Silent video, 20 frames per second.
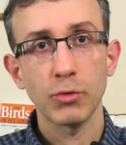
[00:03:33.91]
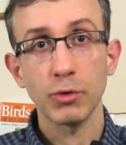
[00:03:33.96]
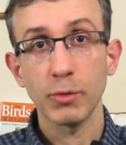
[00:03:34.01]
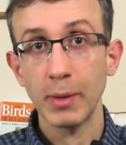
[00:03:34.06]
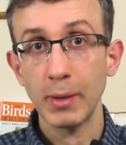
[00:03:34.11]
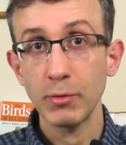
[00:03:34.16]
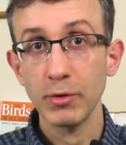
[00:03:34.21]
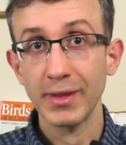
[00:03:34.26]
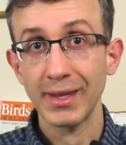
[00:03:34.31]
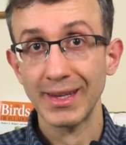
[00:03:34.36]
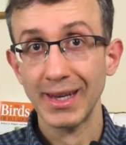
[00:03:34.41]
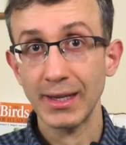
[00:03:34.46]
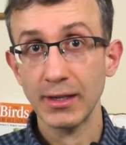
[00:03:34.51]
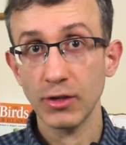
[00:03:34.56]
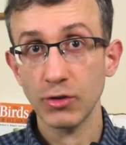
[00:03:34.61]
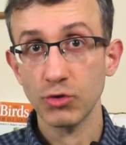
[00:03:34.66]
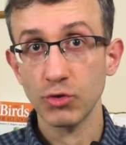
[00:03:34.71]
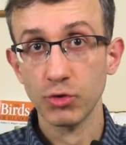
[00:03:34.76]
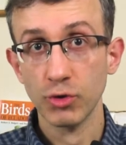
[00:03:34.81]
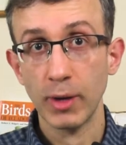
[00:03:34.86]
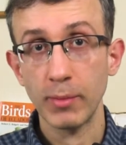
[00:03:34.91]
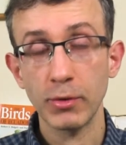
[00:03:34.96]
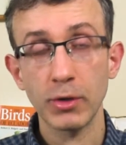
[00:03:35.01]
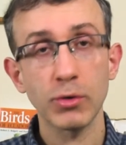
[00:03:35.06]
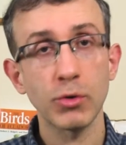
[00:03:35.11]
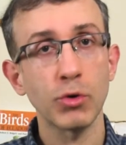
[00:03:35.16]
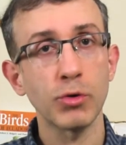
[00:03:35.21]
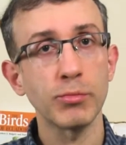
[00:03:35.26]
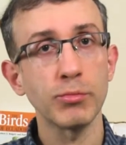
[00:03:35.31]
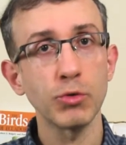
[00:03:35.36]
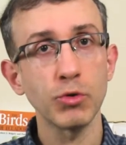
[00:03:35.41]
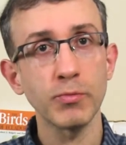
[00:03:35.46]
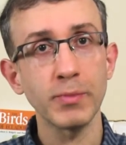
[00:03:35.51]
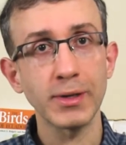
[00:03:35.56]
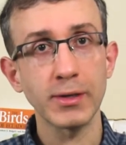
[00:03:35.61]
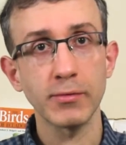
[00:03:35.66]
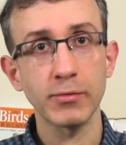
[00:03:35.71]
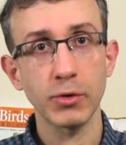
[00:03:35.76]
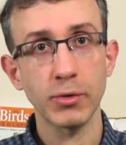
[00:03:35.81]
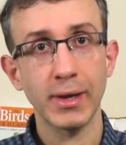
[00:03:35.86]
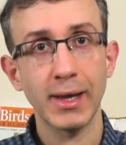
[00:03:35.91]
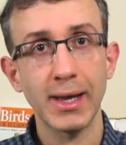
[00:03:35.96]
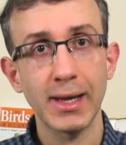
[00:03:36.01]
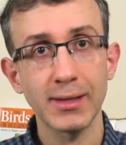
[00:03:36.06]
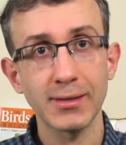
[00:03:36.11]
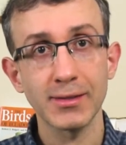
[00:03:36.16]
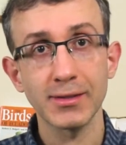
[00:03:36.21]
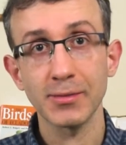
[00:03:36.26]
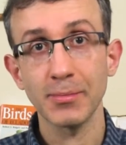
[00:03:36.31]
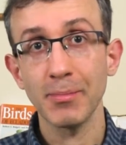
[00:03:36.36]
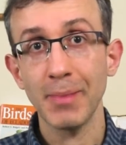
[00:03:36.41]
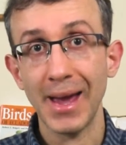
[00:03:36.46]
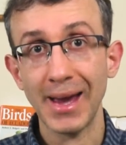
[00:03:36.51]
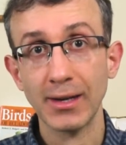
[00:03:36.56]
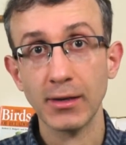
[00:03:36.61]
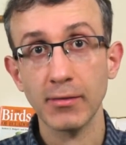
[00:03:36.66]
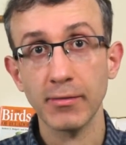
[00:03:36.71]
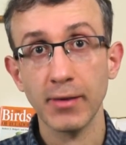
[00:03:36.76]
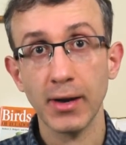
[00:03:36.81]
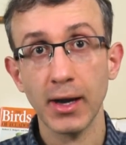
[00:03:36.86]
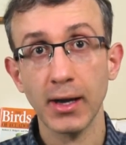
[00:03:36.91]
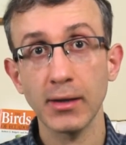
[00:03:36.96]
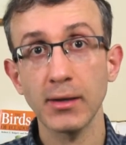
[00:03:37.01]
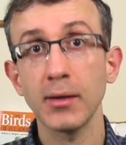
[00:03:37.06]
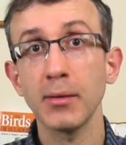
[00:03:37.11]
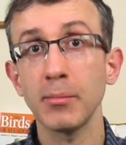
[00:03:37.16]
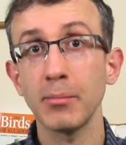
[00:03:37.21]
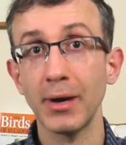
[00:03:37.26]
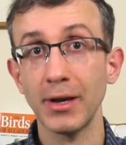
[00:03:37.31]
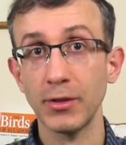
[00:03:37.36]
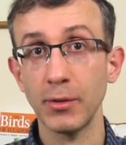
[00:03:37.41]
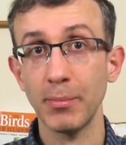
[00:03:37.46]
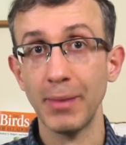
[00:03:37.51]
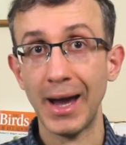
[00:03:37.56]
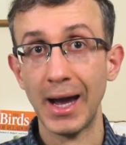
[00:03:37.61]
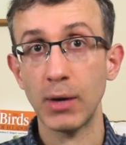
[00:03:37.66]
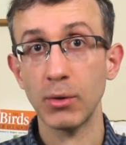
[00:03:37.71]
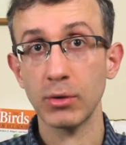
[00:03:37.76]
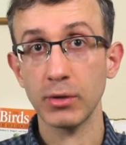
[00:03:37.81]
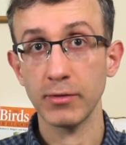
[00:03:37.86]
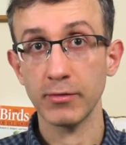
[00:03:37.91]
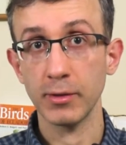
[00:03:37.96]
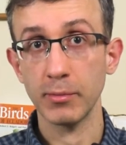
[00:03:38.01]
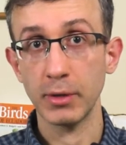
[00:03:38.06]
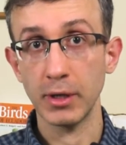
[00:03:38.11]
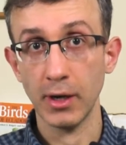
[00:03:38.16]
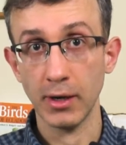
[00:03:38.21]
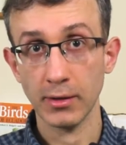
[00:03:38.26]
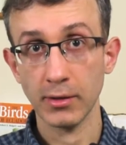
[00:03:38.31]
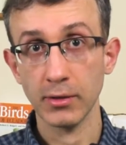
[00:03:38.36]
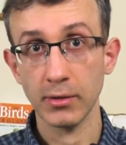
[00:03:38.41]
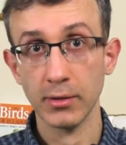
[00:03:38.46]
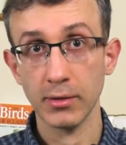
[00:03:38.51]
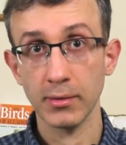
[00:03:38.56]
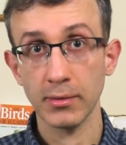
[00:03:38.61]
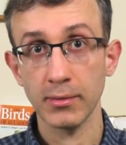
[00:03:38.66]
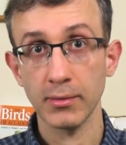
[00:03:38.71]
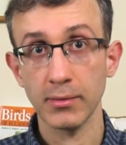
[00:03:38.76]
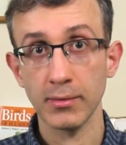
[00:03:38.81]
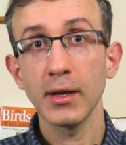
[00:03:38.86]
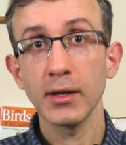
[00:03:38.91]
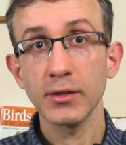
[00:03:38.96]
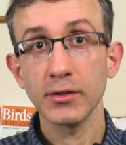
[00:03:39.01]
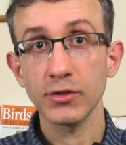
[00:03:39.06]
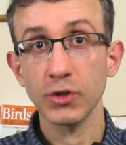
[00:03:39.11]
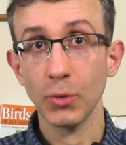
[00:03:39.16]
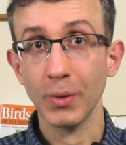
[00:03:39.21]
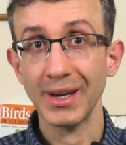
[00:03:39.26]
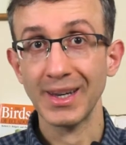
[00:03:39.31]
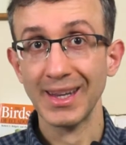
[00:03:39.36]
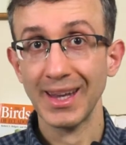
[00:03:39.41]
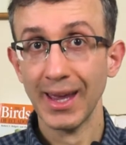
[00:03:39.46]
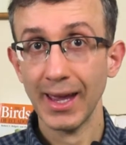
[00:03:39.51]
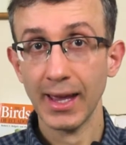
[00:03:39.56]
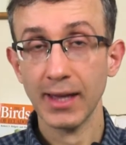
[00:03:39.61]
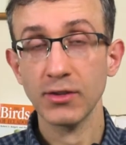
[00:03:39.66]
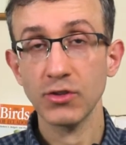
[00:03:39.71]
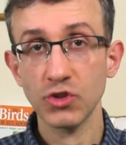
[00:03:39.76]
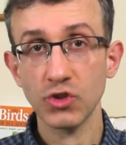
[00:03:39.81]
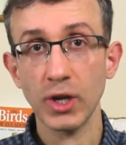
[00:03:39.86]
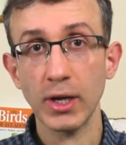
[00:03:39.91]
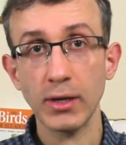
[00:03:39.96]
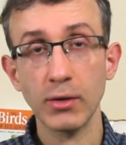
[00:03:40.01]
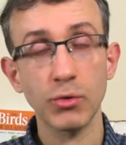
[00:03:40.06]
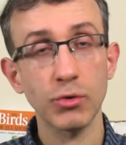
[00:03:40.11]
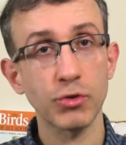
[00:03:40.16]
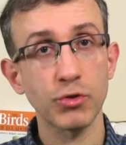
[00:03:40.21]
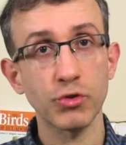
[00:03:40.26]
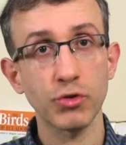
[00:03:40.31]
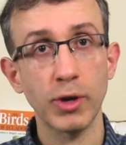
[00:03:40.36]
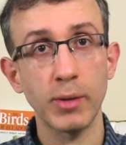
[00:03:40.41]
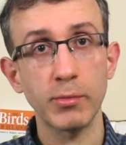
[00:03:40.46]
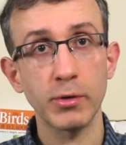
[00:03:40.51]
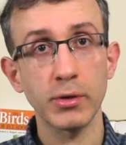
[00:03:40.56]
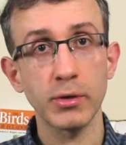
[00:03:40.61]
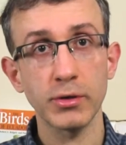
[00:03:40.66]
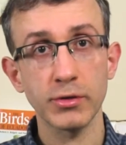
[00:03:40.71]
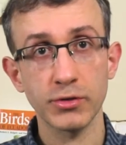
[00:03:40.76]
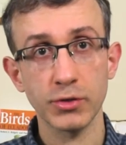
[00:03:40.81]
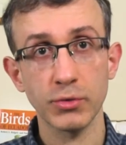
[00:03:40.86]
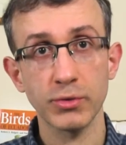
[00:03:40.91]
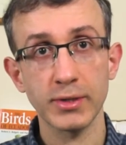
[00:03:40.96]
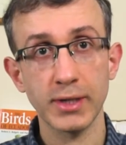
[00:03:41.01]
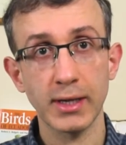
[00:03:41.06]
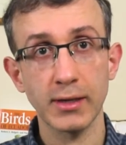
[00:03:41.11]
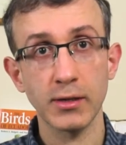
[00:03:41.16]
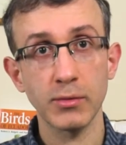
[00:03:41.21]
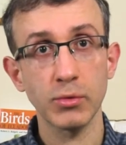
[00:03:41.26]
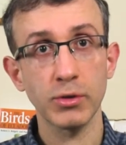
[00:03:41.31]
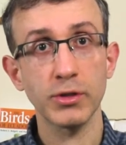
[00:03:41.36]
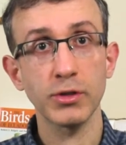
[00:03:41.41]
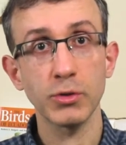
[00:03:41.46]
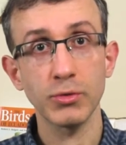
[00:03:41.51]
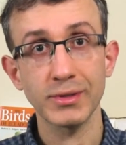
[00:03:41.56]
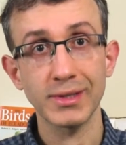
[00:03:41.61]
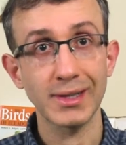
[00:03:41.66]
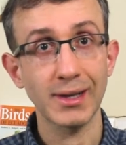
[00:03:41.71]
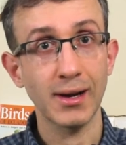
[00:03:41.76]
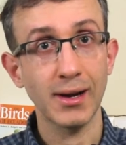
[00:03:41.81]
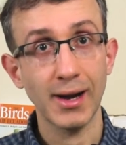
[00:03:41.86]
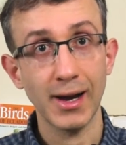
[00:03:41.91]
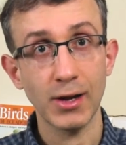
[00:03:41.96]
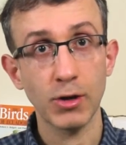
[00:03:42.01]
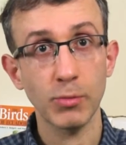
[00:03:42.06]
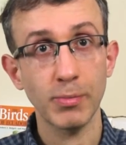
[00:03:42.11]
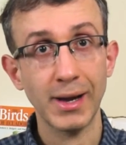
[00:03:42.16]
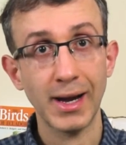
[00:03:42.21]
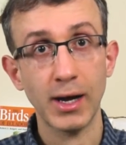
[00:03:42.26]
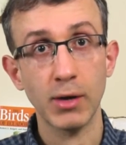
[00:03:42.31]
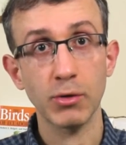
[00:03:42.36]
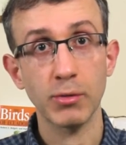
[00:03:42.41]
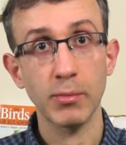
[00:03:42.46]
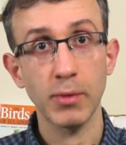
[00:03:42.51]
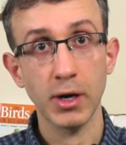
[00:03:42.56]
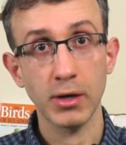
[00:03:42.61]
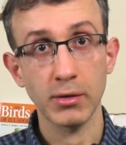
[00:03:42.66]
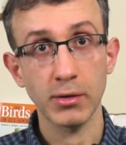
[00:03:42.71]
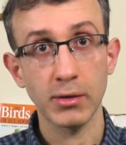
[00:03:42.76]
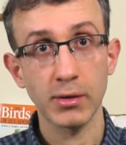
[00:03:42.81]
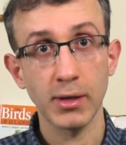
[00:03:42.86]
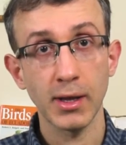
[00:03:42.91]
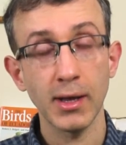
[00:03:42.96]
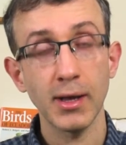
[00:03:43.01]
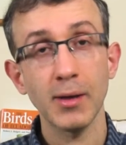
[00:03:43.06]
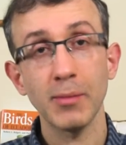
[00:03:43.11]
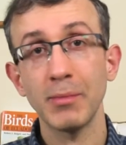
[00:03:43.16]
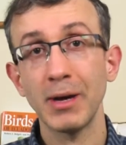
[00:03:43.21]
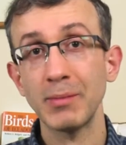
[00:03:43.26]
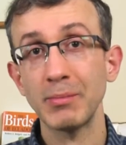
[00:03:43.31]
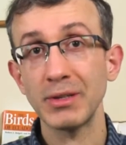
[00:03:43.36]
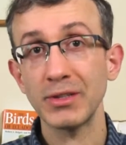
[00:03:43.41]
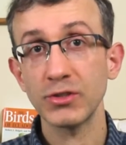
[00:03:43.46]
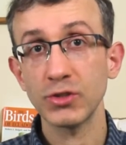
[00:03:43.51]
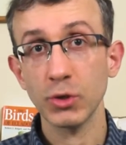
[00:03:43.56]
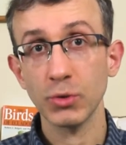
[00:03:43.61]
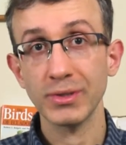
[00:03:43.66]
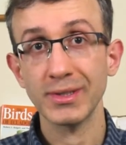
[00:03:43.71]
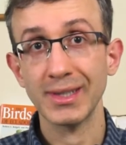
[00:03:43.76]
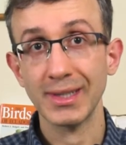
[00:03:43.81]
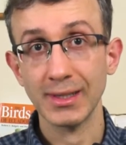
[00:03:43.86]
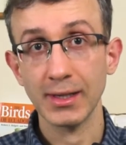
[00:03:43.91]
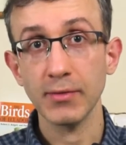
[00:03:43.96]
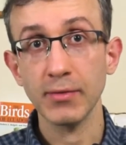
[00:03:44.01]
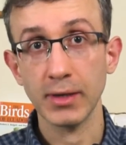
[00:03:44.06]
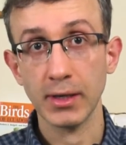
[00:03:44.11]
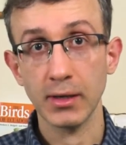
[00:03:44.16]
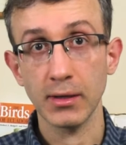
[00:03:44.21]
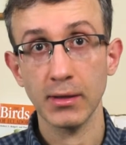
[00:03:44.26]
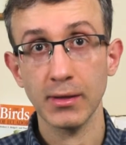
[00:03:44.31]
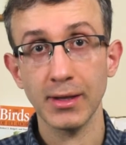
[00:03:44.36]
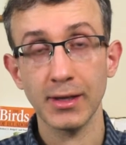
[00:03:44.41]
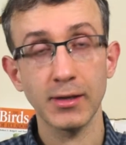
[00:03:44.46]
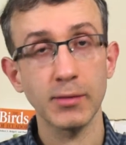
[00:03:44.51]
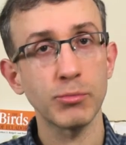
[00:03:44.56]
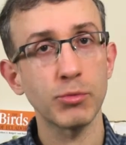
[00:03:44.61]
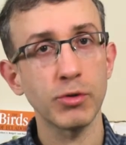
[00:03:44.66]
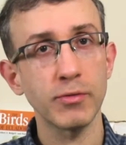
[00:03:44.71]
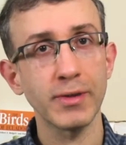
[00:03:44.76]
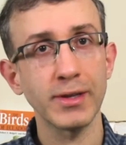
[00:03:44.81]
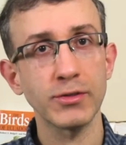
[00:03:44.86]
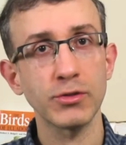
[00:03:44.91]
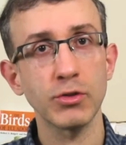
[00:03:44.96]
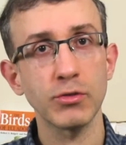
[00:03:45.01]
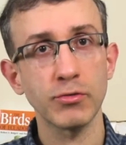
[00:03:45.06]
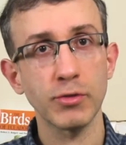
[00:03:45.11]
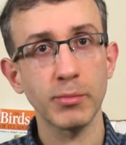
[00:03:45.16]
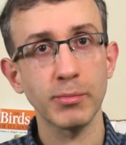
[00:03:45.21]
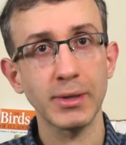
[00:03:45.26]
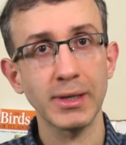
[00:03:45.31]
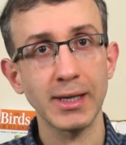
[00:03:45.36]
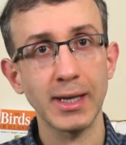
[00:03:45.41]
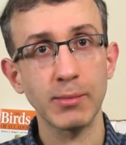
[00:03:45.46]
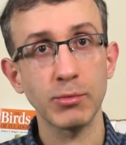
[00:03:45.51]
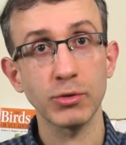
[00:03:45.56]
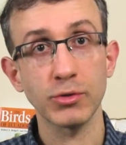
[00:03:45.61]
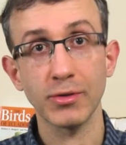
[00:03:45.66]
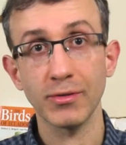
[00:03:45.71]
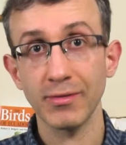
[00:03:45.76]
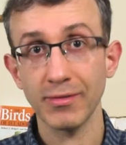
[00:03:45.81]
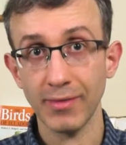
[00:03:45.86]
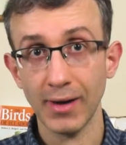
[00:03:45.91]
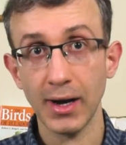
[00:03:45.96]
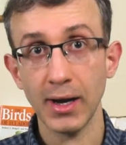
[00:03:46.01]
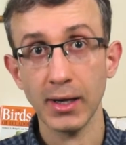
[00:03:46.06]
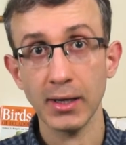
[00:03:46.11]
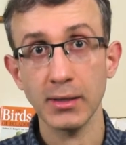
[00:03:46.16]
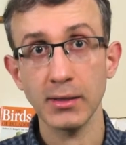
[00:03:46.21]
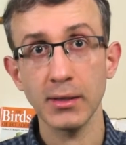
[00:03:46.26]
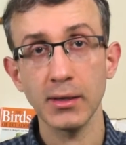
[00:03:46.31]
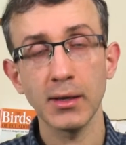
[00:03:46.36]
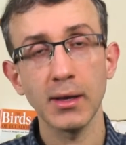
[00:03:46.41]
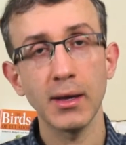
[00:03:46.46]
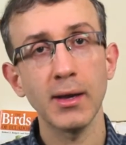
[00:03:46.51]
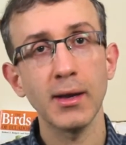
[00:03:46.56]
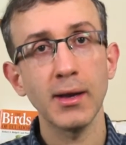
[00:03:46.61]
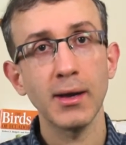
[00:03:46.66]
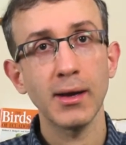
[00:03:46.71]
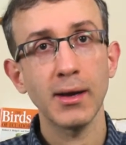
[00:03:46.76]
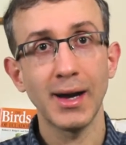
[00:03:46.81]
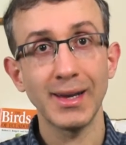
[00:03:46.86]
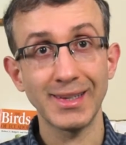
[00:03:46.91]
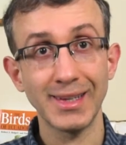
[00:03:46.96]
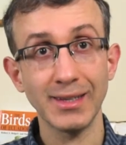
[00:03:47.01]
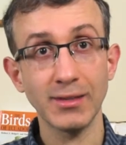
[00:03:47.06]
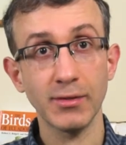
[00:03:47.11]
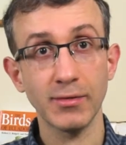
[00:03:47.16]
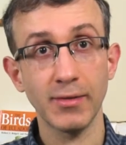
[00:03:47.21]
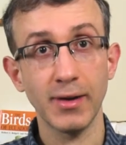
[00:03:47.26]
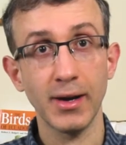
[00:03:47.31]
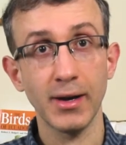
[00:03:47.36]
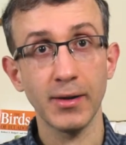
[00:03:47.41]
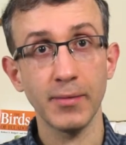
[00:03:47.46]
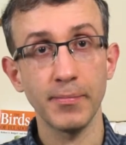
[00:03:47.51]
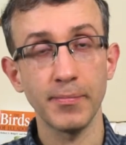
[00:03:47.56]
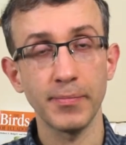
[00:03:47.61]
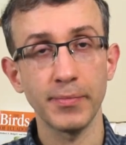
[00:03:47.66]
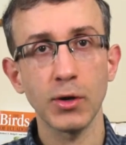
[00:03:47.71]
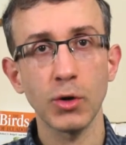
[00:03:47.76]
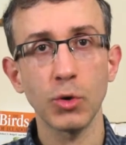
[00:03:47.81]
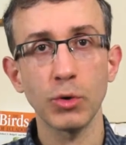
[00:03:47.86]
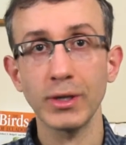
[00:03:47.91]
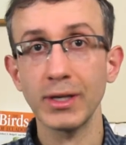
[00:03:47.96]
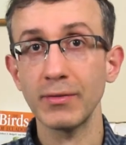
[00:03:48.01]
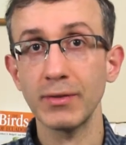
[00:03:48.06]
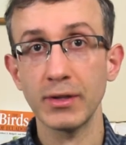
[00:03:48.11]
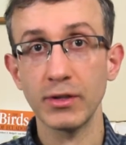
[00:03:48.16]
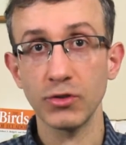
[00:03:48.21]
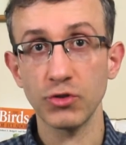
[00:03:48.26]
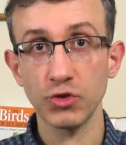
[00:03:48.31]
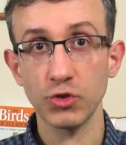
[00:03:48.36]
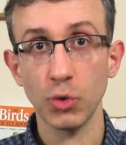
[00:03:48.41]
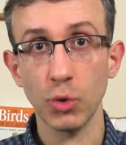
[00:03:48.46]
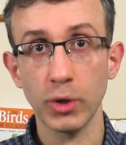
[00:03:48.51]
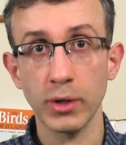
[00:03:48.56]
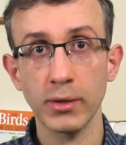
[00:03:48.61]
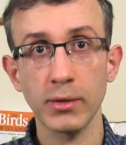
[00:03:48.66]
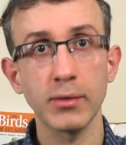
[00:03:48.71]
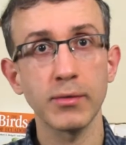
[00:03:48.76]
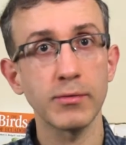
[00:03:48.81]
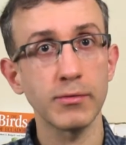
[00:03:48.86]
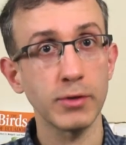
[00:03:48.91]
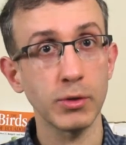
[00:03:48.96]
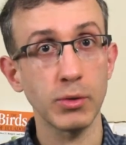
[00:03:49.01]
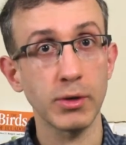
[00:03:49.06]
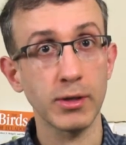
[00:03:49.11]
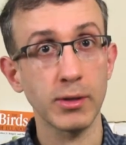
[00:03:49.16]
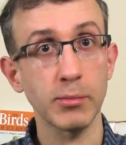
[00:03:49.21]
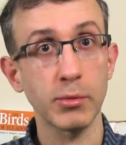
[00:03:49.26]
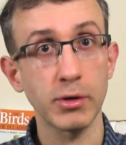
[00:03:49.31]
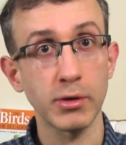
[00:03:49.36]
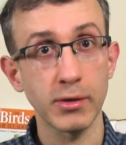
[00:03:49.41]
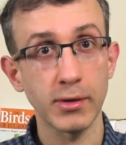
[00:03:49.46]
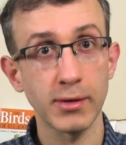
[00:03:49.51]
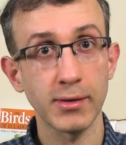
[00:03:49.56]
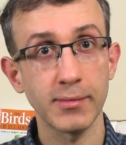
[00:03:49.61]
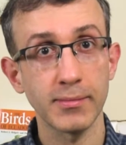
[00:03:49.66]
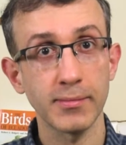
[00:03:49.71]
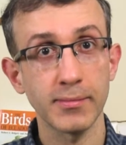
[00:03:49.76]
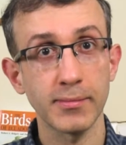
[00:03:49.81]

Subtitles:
Remember that any tremor or movement of your hands is magnified by the power of the binocular. So any handshake or tremor associated with using a higher power model might be so significant that it prevents you from being able to find, identify, or even enjoy viewing the bird.